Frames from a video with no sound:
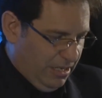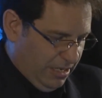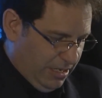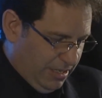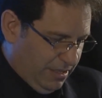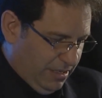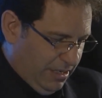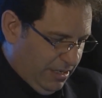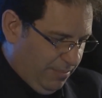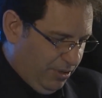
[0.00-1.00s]
uh,
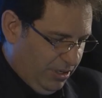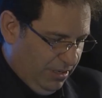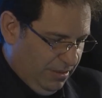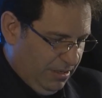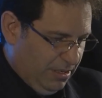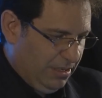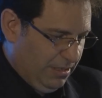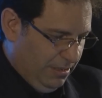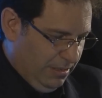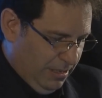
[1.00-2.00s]
and I'll put in
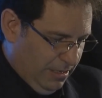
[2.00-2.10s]
uh,